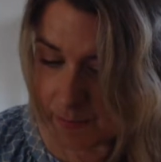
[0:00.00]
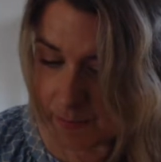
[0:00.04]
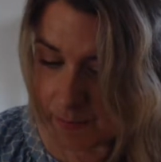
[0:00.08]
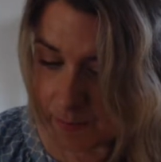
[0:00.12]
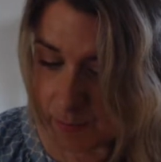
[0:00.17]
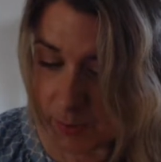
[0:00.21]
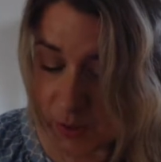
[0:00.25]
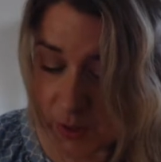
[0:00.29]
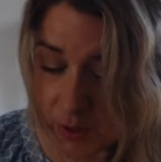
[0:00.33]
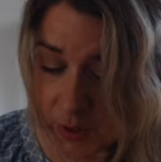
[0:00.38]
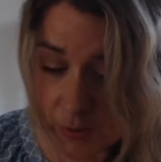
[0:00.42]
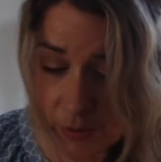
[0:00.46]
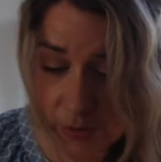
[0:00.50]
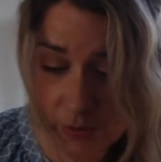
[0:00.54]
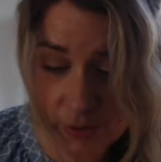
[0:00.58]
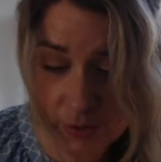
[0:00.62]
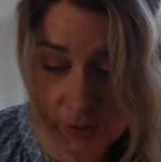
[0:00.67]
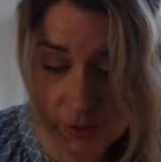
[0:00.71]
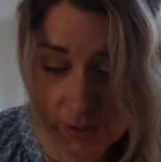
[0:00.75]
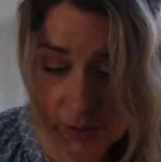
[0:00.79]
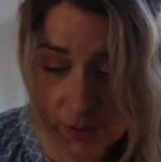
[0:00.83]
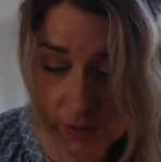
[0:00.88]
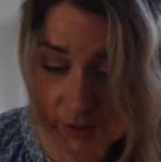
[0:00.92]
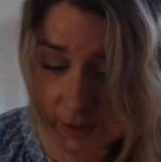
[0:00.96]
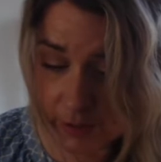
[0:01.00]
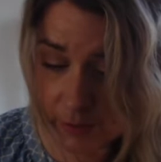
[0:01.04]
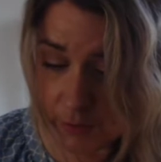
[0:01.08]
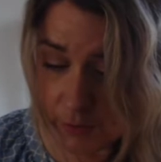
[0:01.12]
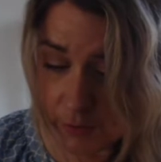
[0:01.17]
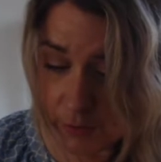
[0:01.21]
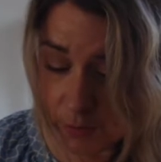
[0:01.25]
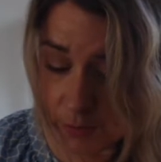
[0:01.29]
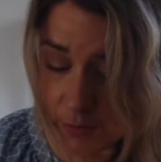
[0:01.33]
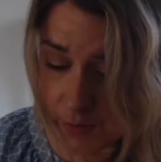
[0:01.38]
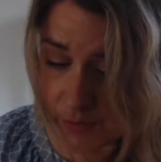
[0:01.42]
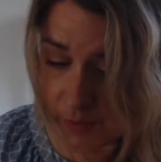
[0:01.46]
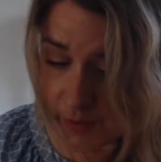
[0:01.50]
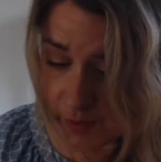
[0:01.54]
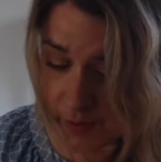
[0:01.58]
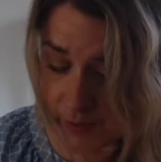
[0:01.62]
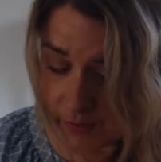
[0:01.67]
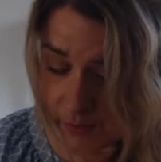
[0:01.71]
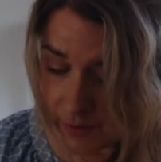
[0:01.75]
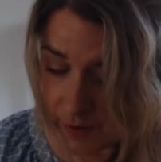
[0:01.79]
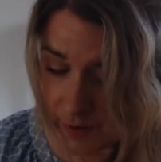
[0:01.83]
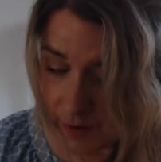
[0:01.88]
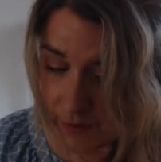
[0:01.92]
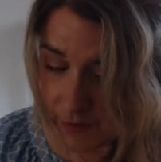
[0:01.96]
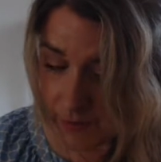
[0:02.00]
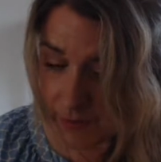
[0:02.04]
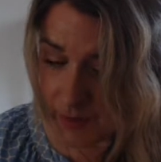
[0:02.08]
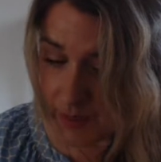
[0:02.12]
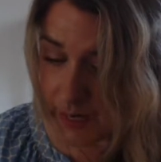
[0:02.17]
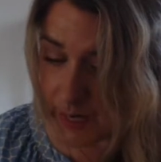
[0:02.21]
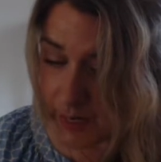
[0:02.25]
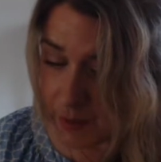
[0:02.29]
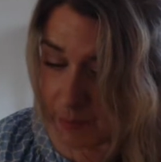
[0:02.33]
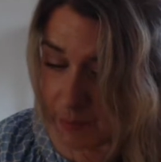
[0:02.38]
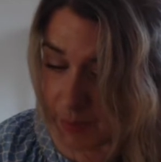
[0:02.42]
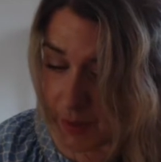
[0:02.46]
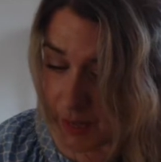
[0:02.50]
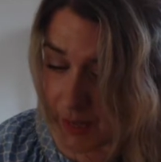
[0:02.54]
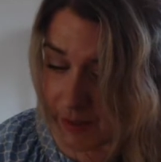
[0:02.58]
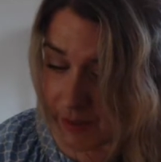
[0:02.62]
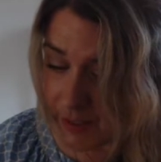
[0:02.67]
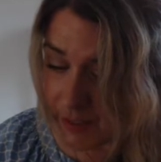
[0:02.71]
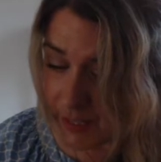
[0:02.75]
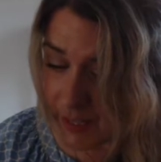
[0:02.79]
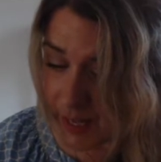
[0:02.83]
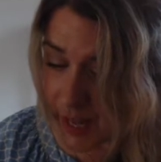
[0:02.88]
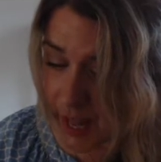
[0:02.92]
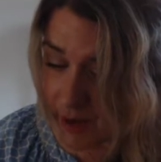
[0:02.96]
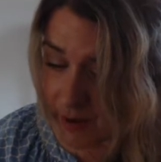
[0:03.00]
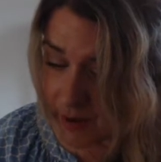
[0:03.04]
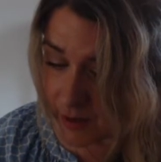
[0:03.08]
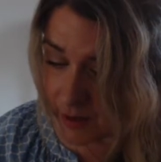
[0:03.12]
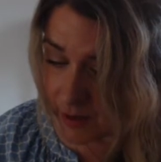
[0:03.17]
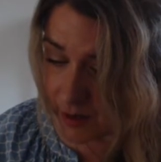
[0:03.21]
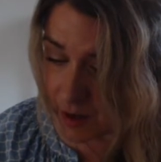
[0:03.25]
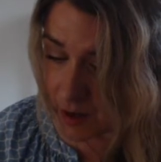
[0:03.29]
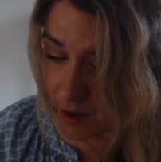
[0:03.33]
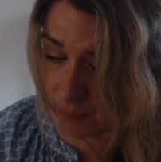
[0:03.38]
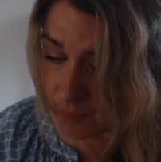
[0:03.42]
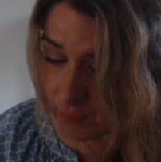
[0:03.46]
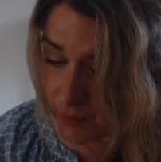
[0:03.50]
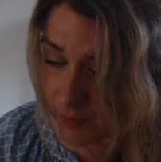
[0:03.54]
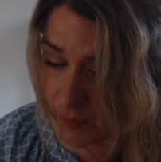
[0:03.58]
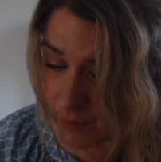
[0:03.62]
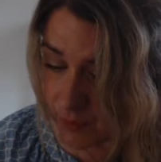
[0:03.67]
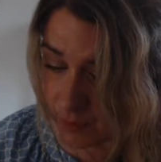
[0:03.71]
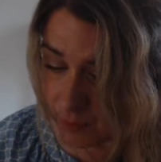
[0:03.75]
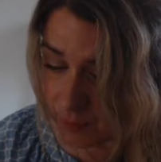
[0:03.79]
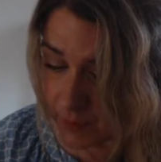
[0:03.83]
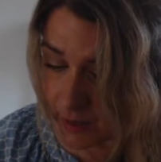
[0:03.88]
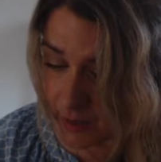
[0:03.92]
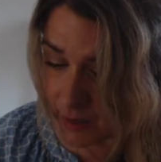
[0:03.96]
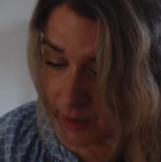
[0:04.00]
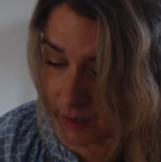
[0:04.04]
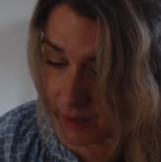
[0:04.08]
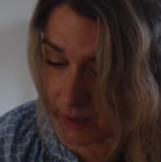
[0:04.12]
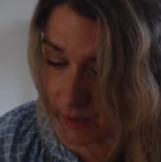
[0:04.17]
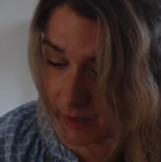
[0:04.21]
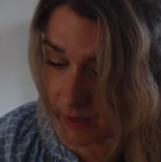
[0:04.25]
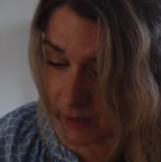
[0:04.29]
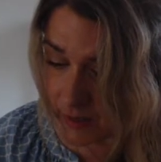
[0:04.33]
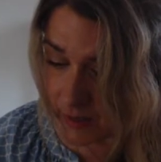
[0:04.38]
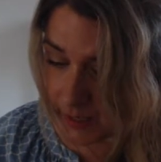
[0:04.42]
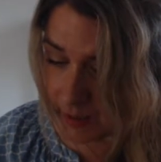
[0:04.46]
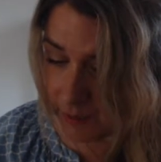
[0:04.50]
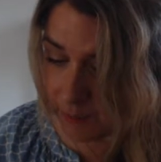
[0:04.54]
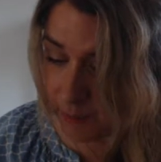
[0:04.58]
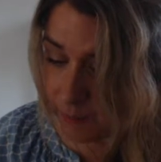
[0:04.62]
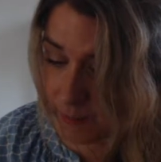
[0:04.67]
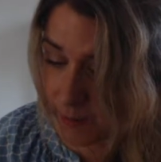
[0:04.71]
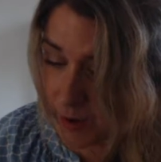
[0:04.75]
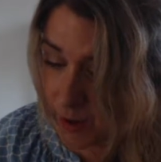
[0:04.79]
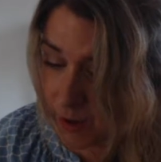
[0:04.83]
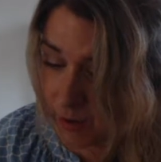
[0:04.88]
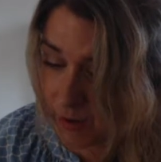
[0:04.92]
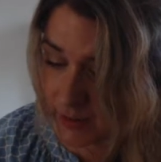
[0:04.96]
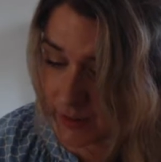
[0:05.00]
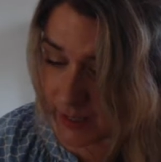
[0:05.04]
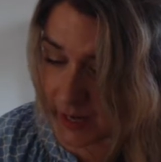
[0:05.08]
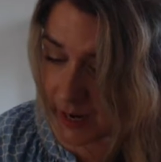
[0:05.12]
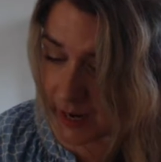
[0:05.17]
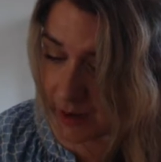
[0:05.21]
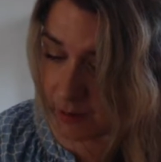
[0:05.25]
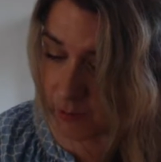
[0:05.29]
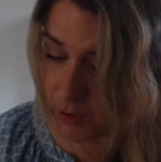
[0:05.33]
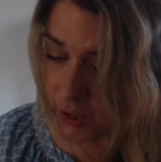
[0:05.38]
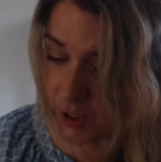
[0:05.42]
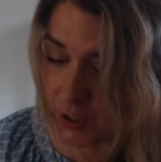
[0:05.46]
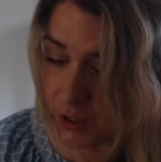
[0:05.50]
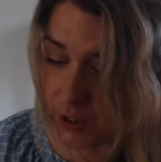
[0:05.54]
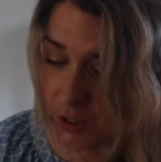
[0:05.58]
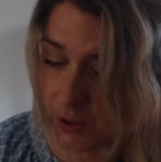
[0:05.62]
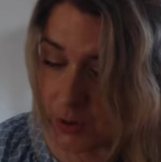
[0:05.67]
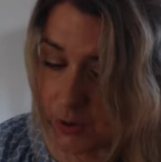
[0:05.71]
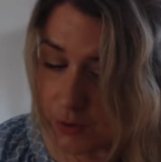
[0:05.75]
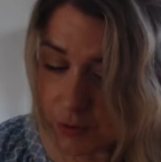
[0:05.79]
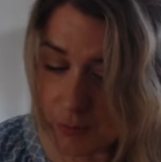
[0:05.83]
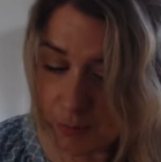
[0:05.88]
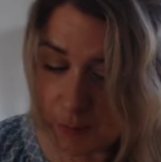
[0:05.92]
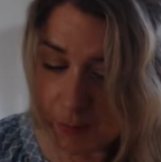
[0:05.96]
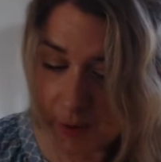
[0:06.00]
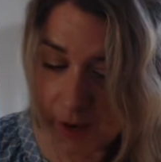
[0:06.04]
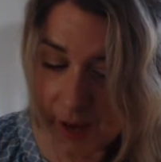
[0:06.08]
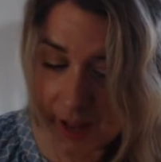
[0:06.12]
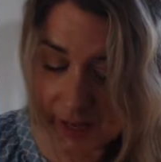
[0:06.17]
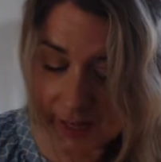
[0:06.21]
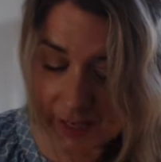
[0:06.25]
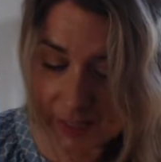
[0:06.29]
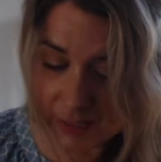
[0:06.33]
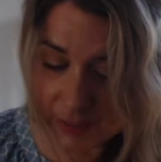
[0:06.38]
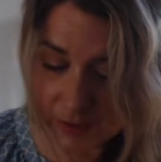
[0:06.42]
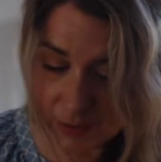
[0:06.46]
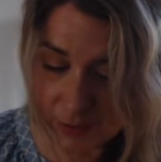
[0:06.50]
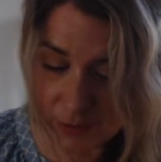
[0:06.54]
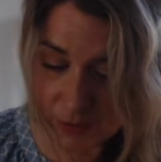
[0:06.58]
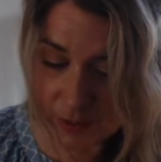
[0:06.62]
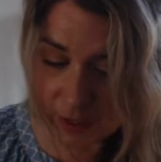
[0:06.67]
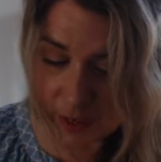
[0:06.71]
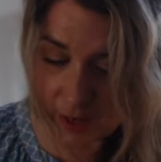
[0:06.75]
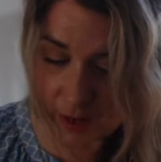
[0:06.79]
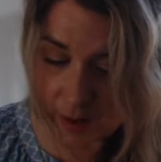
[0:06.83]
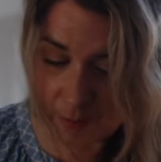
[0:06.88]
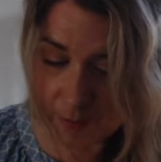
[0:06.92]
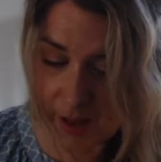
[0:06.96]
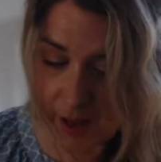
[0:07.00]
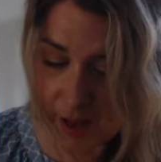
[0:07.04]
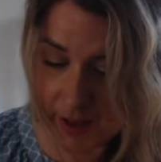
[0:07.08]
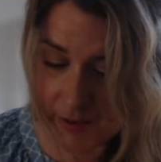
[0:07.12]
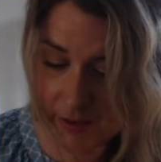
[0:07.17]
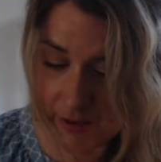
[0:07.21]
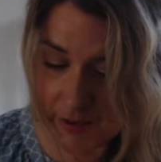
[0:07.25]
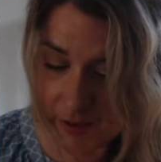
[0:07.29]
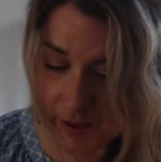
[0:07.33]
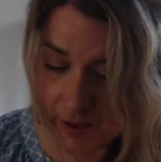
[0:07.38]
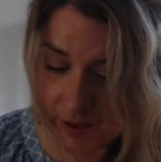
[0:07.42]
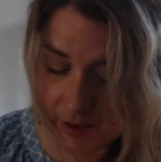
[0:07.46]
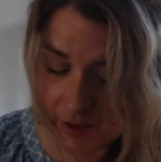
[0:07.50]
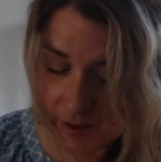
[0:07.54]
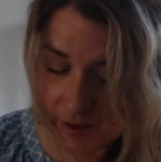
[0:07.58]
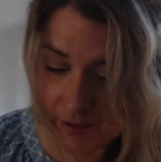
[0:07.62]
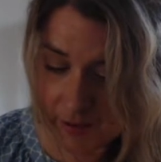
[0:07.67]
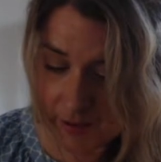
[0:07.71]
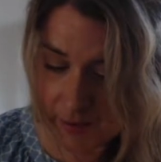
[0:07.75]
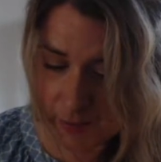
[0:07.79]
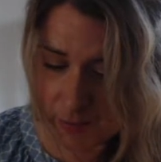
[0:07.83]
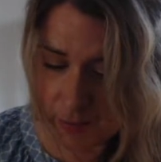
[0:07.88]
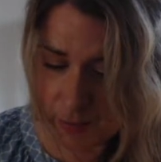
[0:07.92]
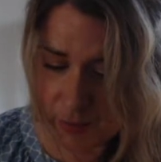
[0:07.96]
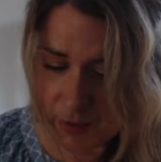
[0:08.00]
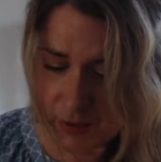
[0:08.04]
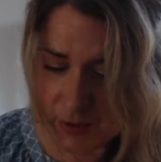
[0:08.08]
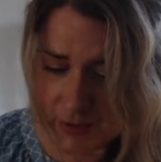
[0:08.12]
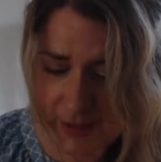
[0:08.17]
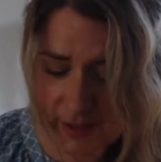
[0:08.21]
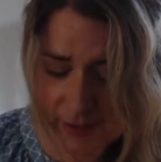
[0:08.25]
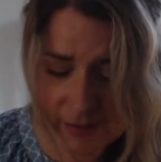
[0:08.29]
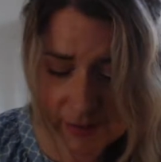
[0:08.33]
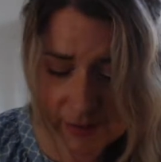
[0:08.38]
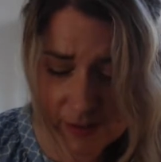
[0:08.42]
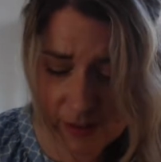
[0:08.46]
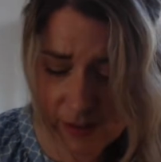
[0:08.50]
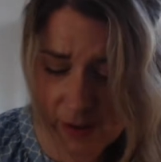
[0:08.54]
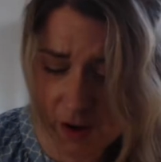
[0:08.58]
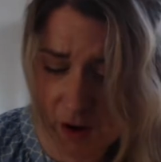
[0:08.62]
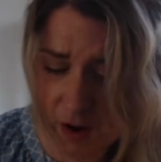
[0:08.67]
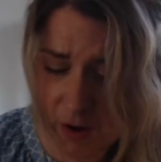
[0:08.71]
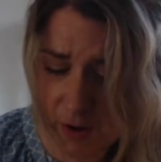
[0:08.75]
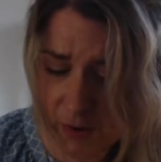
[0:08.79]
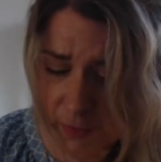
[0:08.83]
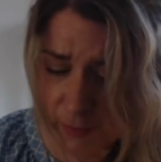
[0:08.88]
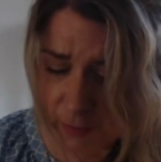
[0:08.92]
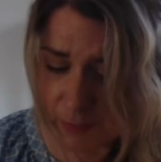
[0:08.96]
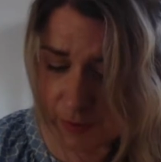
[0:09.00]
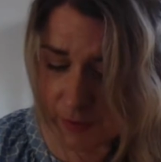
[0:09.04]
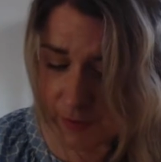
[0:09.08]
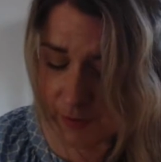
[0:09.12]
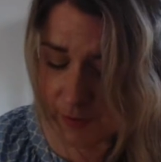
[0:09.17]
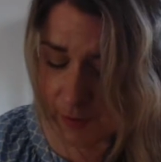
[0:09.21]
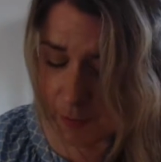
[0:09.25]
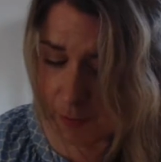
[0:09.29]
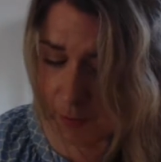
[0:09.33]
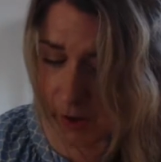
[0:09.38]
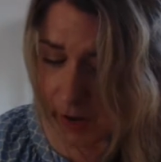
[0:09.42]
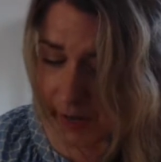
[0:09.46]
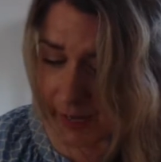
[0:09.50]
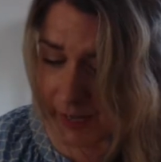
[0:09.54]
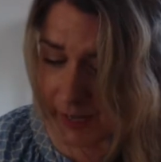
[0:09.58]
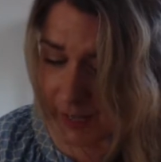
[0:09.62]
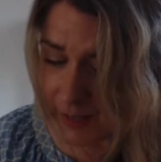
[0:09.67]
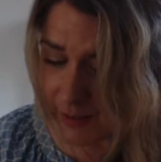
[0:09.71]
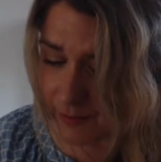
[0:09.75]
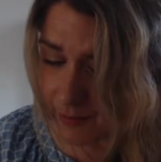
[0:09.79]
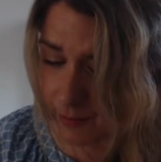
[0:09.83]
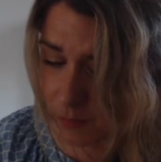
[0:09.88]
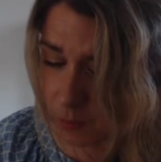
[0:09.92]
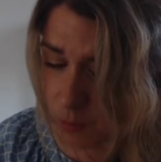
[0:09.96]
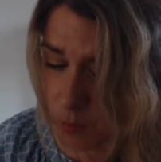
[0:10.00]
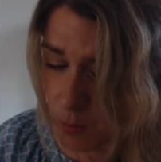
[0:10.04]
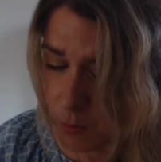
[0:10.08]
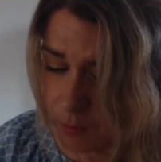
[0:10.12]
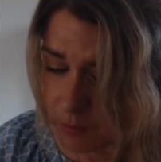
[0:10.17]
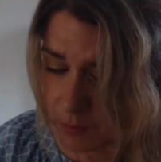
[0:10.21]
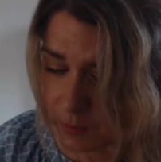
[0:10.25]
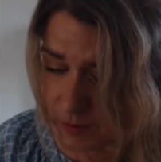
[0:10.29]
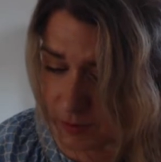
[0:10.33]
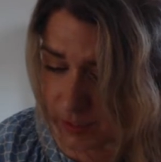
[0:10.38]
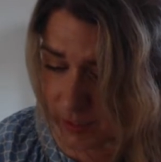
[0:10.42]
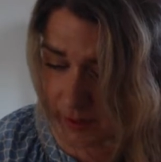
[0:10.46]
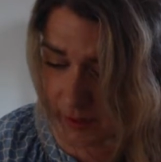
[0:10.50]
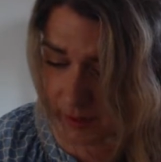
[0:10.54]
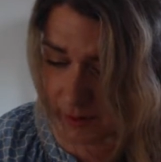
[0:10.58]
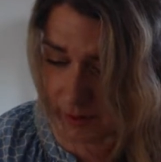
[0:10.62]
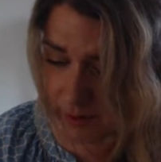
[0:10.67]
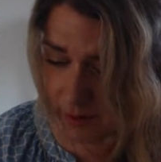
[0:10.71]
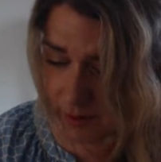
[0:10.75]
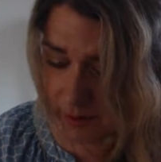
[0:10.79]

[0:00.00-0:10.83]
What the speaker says: But no sooner had she thought this than he appeared again in her room. He flung down a huge blanket onto her bed. The princess gasped as the blanket swamped her.